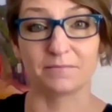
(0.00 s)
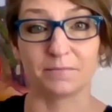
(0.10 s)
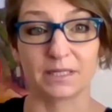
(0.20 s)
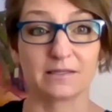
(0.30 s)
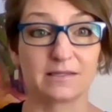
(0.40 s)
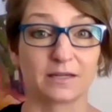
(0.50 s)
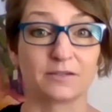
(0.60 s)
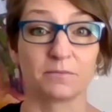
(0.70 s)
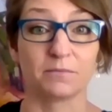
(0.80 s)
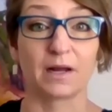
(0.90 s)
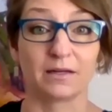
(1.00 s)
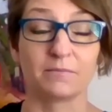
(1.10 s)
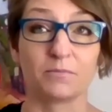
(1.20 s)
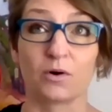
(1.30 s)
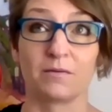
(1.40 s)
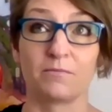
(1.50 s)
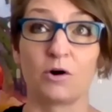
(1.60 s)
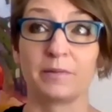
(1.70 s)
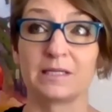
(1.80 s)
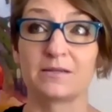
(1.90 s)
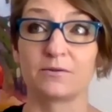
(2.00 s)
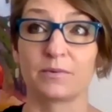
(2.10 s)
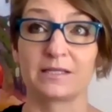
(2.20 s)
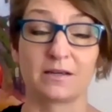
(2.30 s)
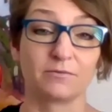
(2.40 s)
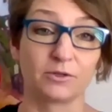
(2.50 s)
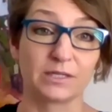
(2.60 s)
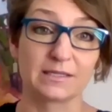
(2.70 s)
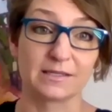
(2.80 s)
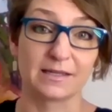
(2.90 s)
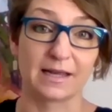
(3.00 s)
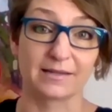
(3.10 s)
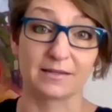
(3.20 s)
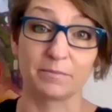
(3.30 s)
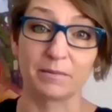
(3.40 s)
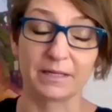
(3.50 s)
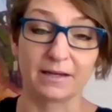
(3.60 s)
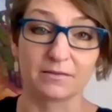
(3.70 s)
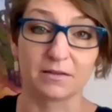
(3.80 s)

but it's such an important moment to raise our voices as a public health